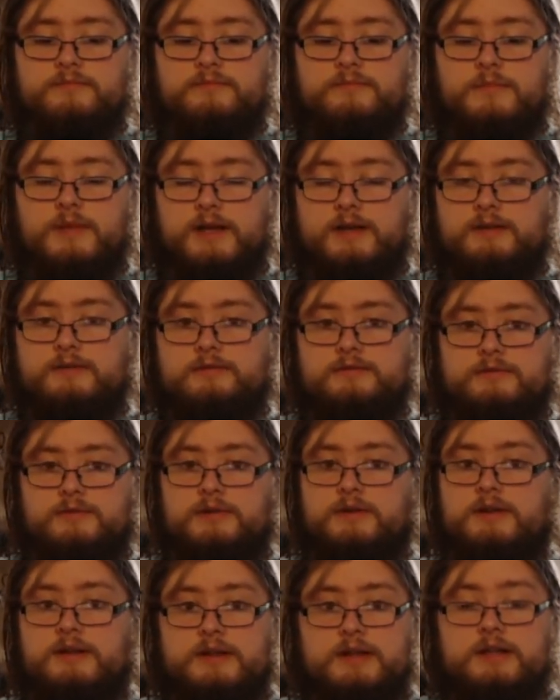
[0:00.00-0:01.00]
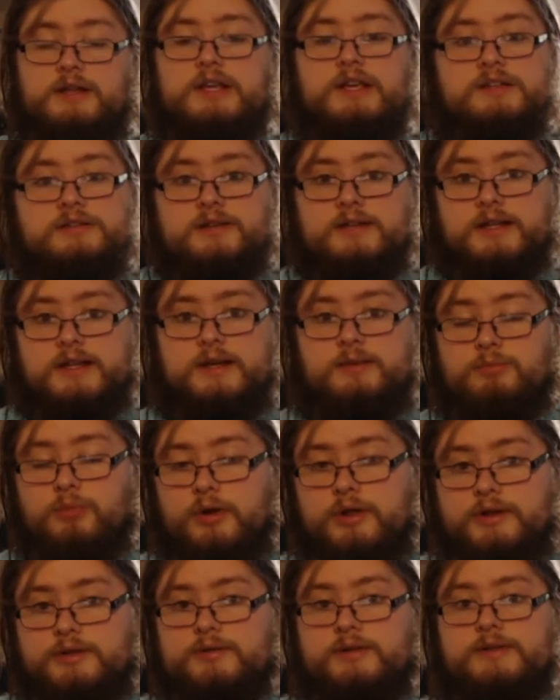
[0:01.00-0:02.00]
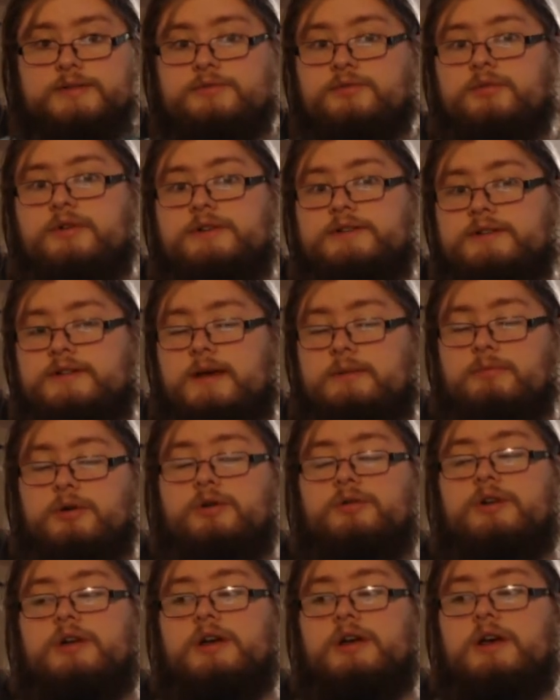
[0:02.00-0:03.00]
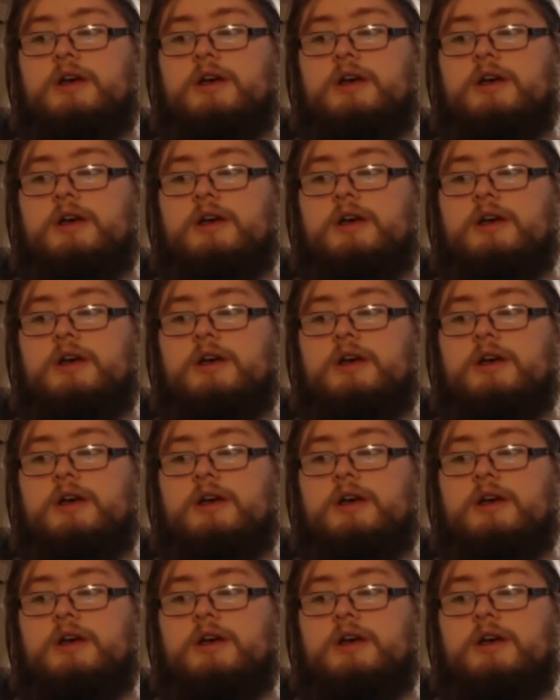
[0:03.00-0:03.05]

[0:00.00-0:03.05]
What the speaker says: like, you could easily get more than 2,000 coins in that mode